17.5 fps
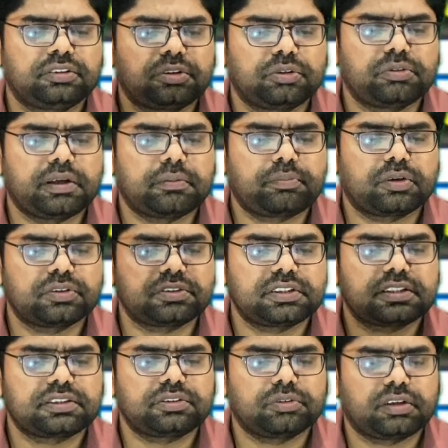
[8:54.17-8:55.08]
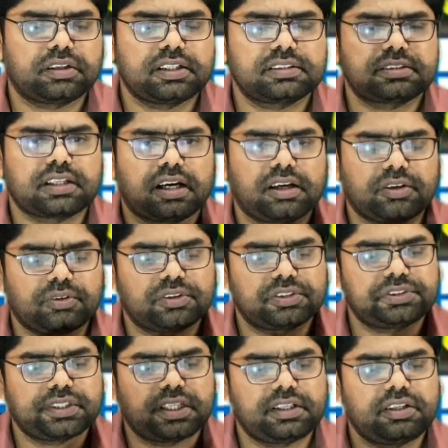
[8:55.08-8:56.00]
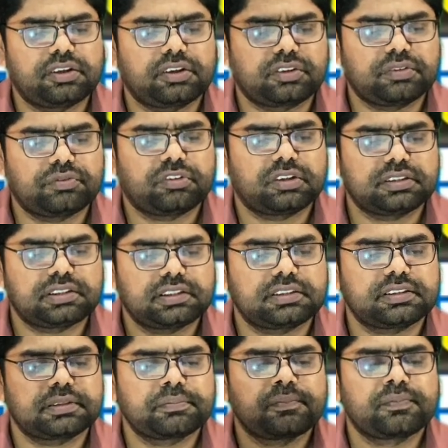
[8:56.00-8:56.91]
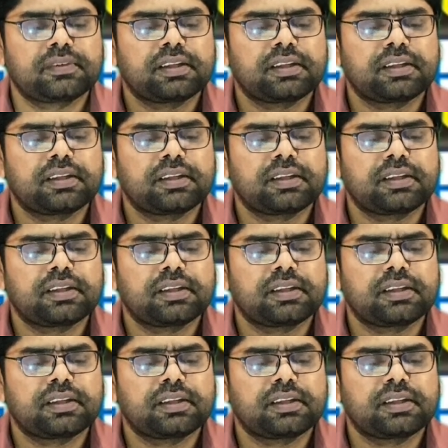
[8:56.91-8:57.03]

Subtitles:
through a process known as agarose electrophoresis,